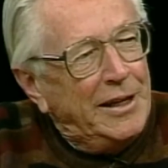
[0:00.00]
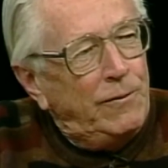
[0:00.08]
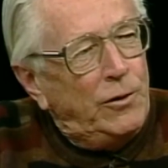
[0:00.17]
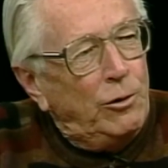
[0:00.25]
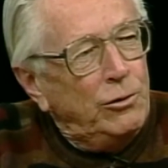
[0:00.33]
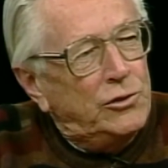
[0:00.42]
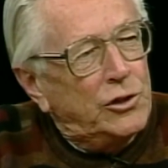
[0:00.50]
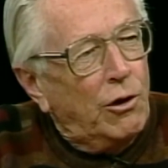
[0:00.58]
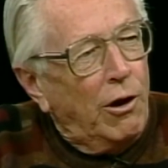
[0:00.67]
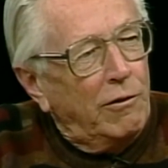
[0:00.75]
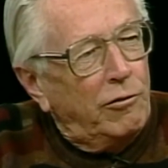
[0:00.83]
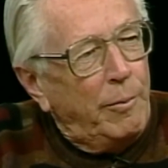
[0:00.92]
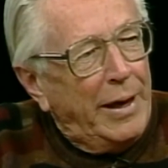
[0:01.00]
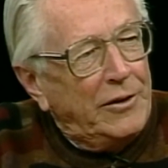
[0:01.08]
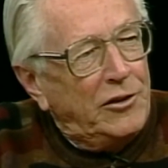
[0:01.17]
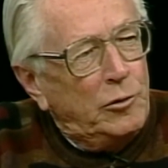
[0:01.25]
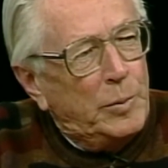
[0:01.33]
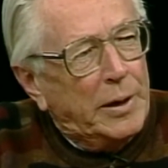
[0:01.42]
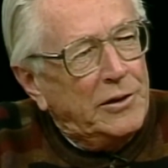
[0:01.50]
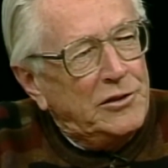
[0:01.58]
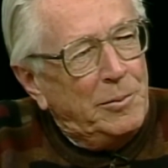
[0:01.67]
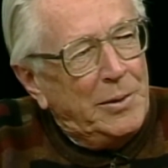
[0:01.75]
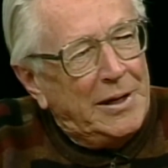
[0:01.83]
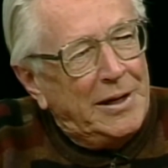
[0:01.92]
If you lose the golf match, it's
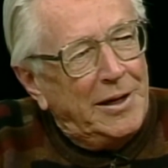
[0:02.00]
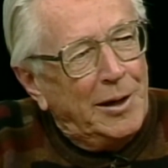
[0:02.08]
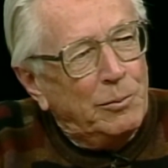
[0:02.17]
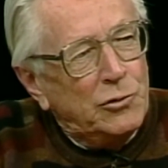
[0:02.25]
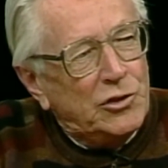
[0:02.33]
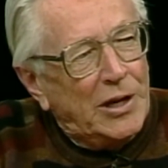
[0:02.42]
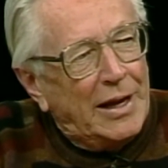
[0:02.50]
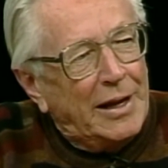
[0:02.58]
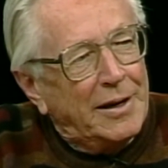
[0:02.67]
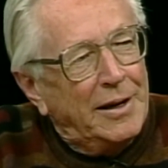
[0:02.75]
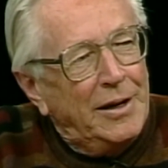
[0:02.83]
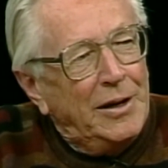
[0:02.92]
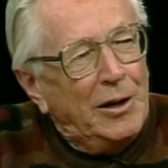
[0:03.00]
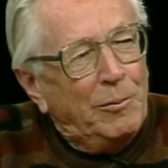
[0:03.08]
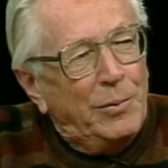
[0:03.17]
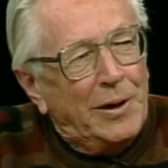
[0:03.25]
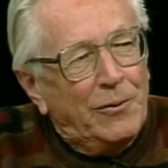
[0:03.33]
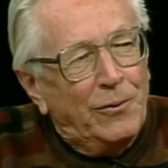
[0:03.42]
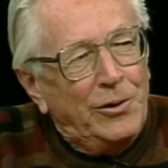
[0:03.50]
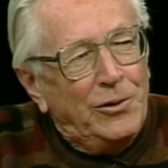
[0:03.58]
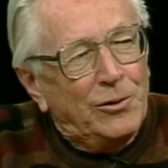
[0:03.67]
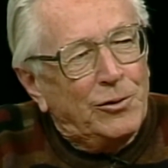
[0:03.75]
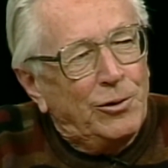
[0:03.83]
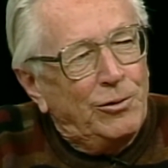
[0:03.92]
because you made a dumb shot. But
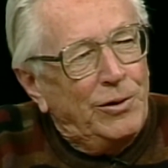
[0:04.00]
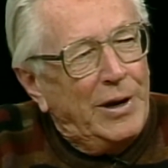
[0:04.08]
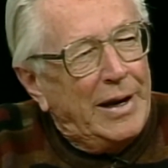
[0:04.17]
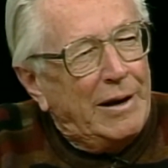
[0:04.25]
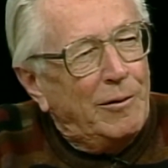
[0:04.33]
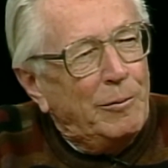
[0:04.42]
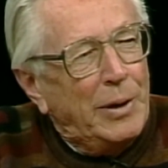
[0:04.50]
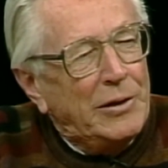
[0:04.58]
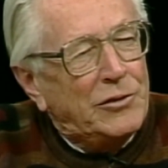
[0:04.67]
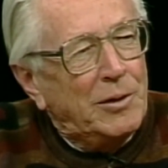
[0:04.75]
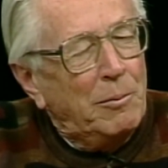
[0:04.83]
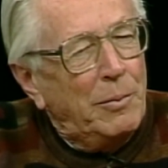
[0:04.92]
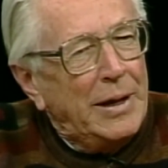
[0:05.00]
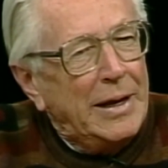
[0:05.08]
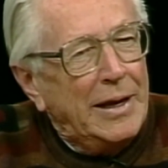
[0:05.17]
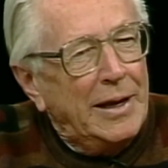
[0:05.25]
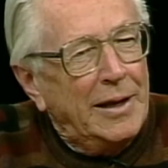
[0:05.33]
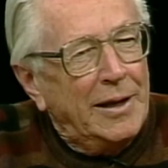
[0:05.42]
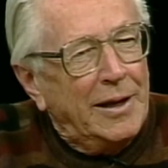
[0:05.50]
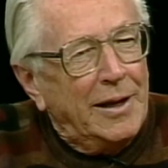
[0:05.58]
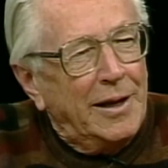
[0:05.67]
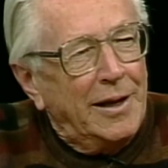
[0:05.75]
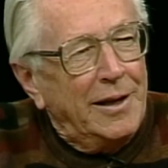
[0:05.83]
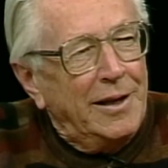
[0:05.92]
when you're turned down by somebody,
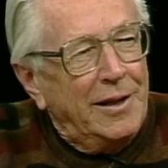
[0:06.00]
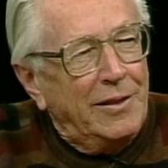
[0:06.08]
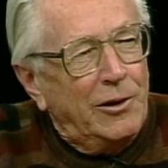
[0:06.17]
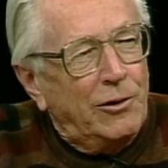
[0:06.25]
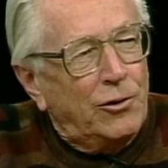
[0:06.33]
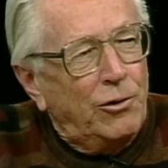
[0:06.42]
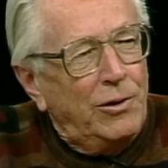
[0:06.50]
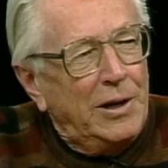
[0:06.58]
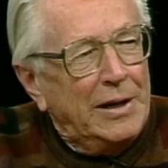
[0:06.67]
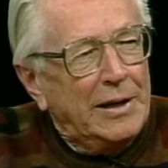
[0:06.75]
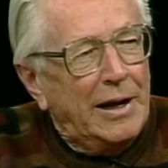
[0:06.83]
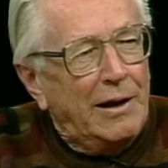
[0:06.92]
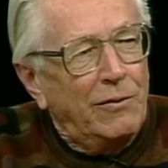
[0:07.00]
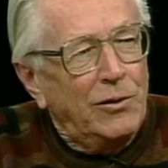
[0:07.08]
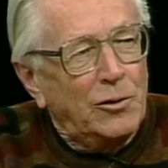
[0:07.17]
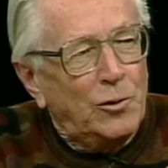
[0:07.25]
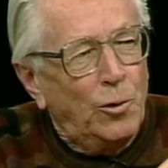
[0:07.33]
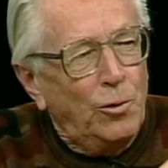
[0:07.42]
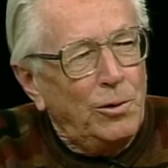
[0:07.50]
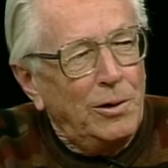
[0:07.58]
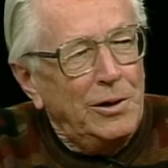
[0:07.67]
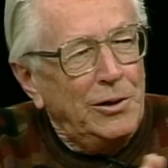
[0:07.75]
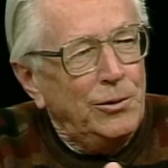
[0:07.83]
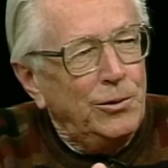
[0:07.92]
they're turning down the
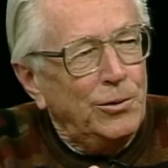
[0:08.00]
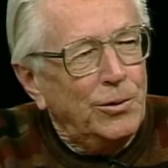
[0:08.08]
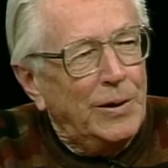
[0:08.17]
total you.